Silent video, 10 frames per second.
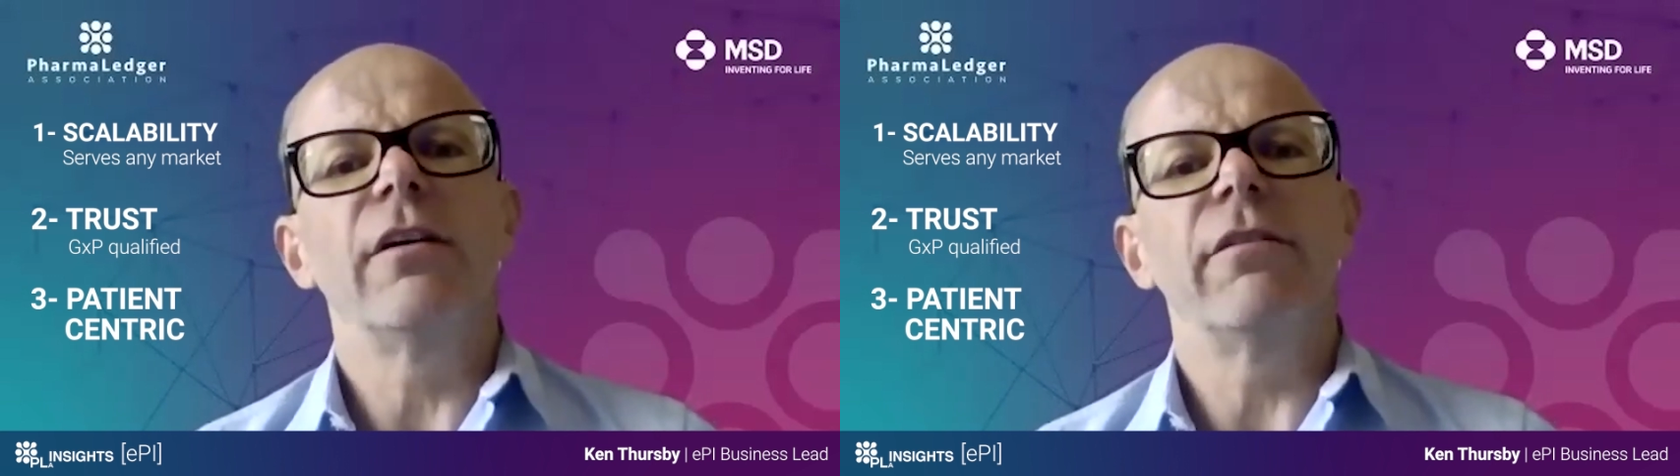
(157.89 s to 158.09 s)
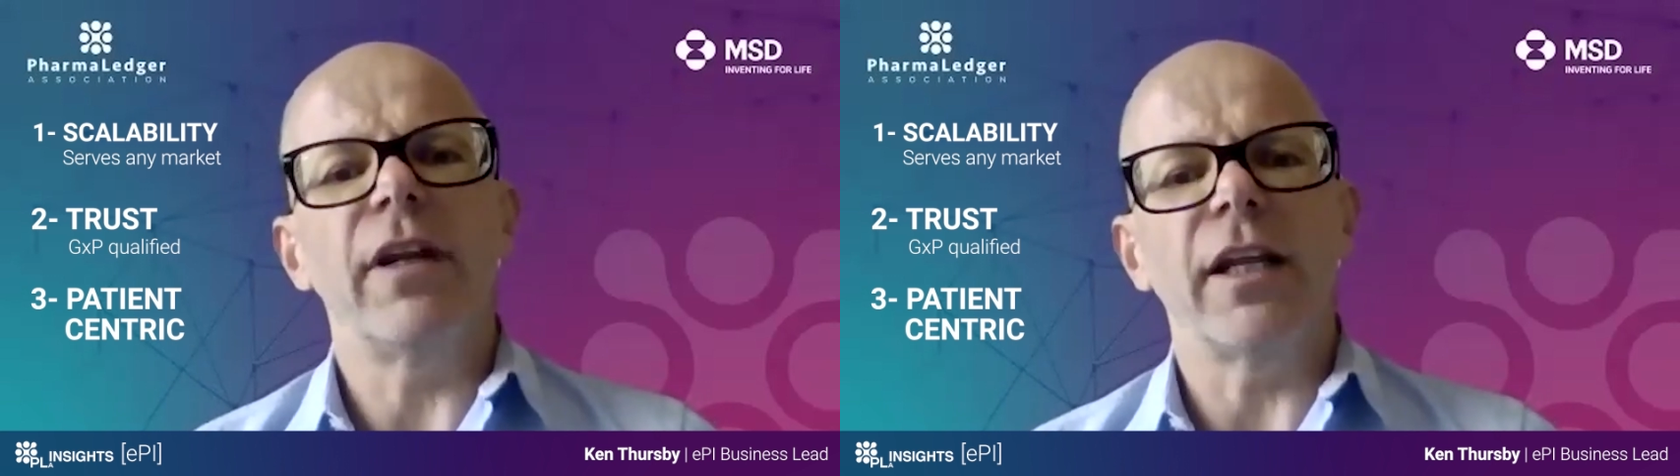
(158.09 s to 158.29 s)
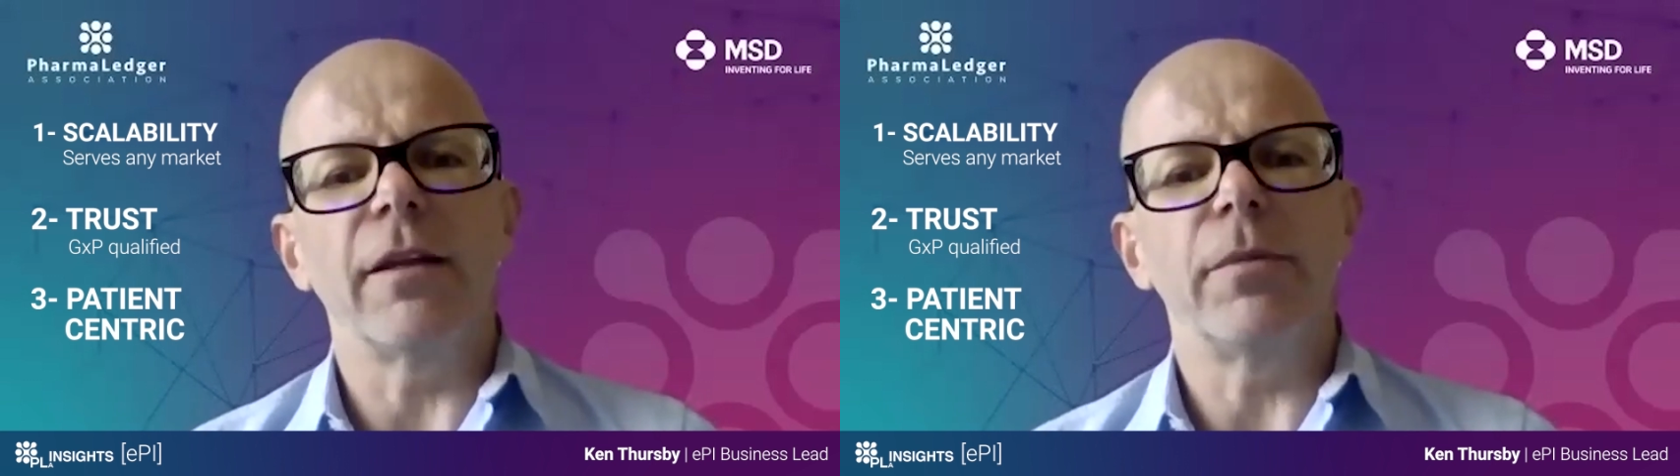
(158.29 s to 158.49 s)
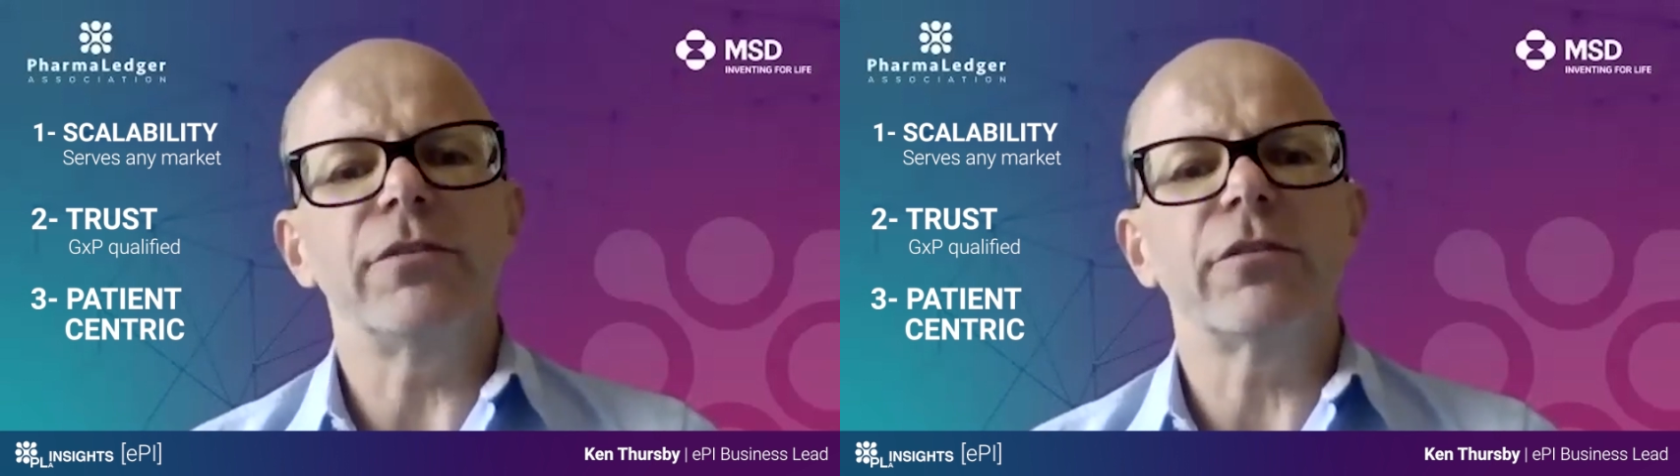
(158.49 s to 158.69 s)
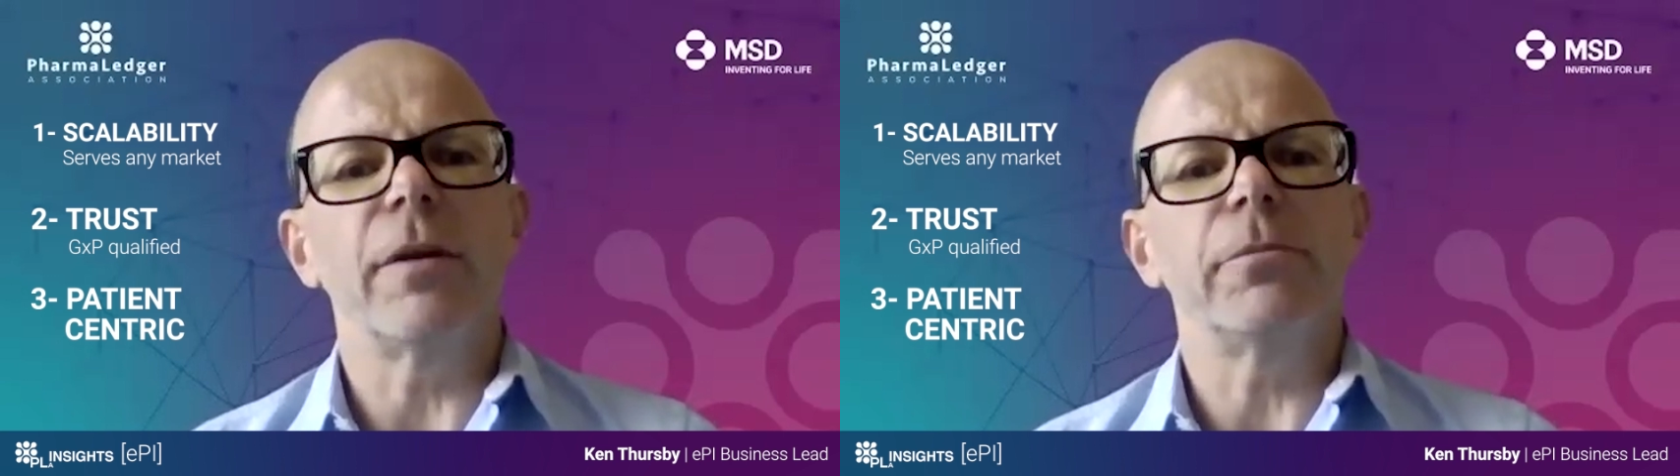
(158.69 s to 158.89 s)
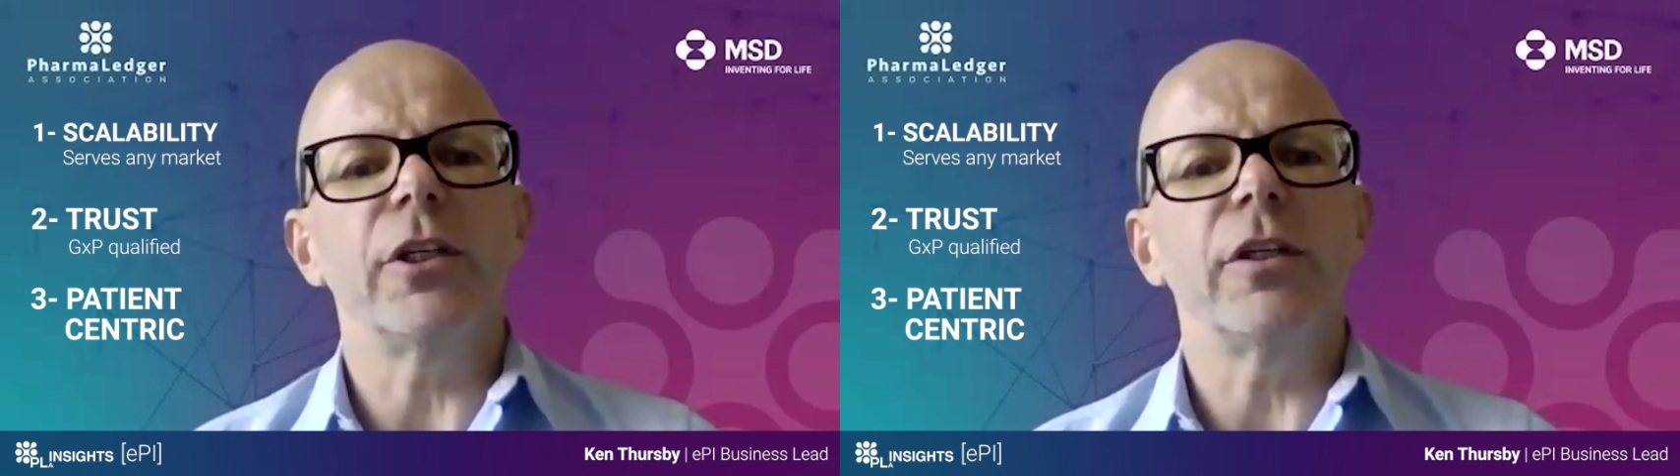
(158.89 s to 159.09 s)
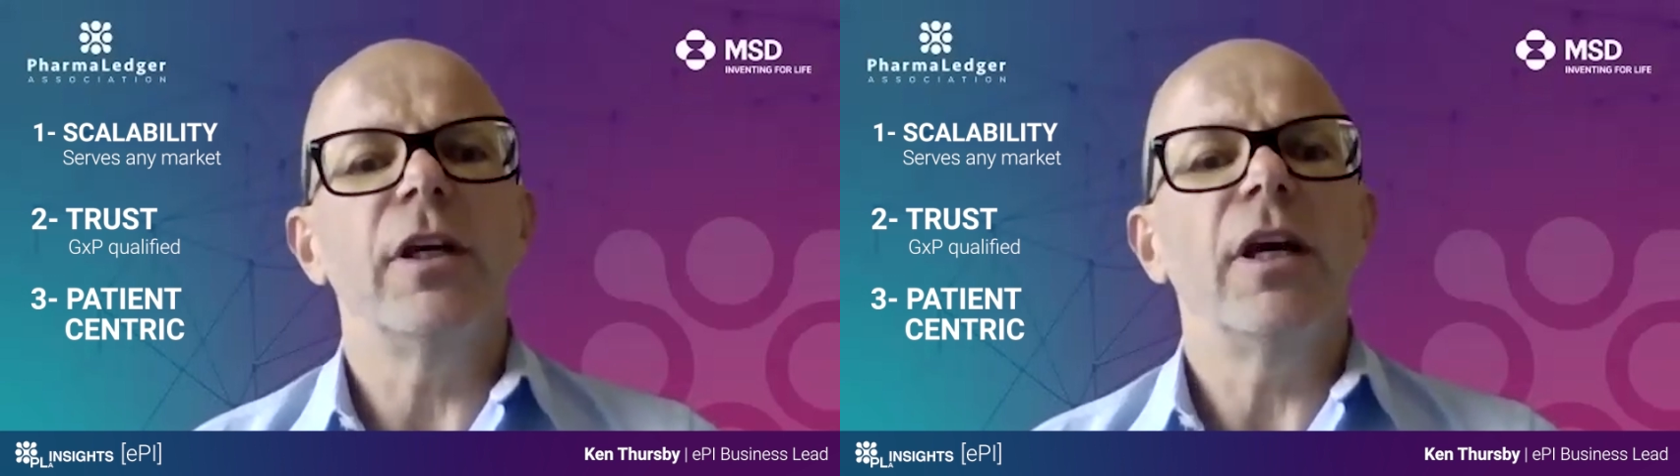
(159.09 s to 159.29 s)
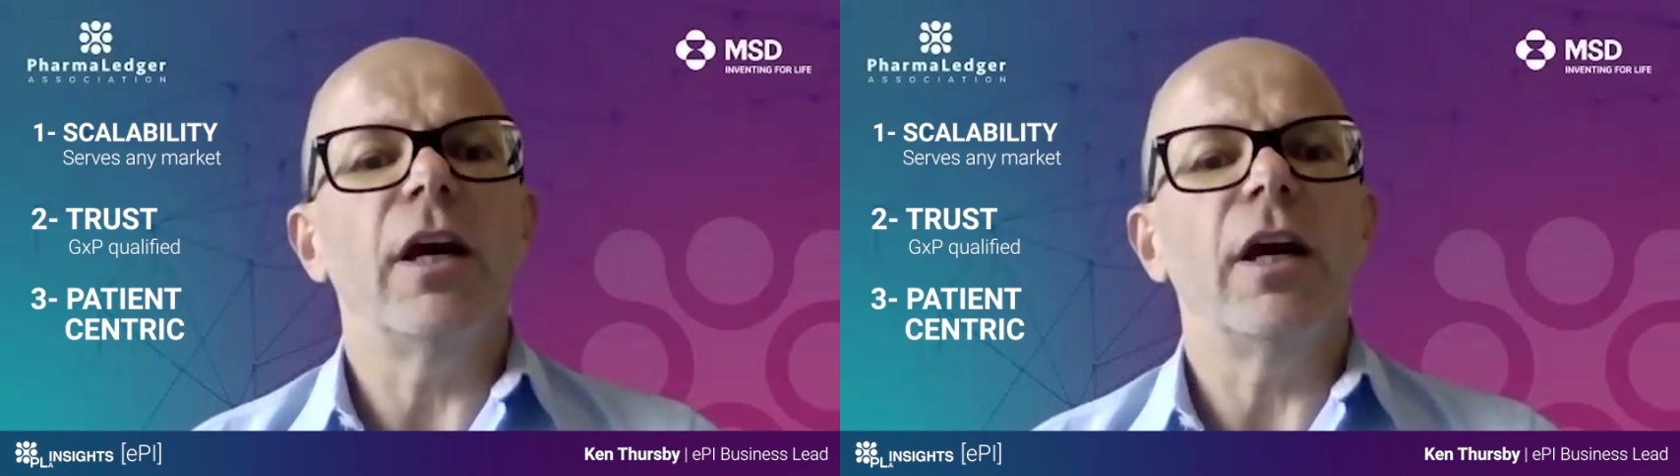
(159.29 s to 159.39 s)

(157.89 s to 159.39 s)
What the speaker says: filling the prescription,